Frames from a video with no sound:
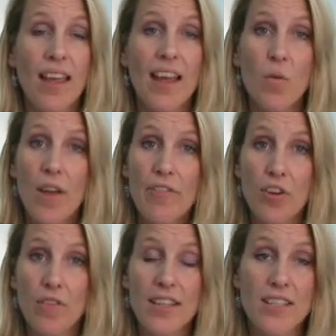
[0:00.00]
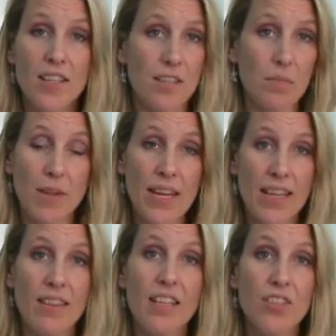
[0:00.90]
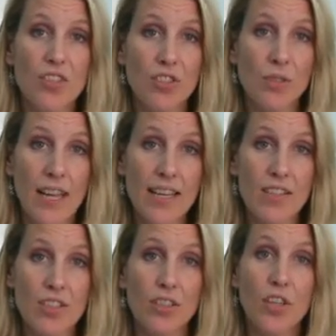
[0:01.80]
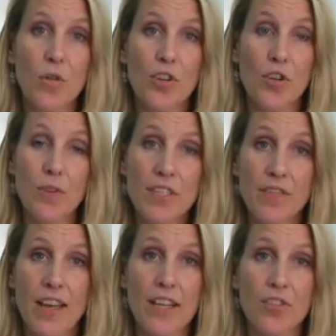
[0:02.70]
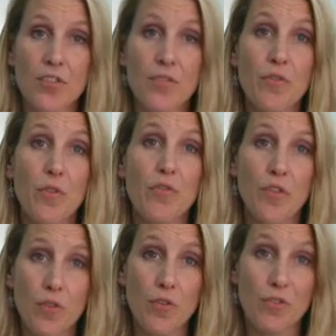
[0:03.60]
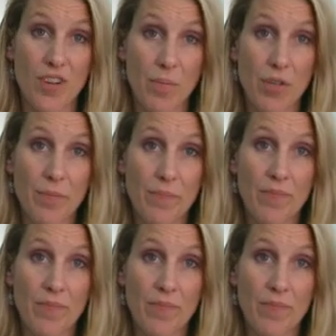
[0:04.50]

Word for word: However, that doesn't mean that it's too late to lower your risk factors for further trouble.